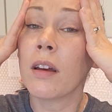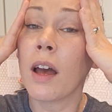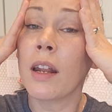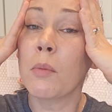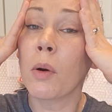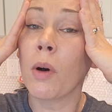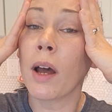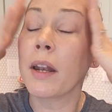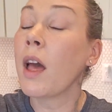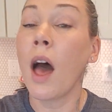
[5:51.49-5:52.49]
I need more
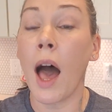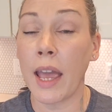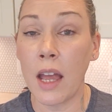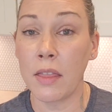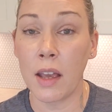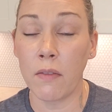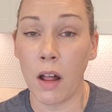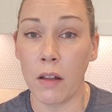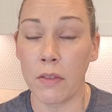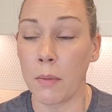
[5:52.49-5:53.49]
wine. I can't think of
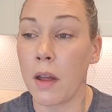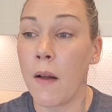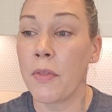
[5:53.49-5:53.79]
all of them.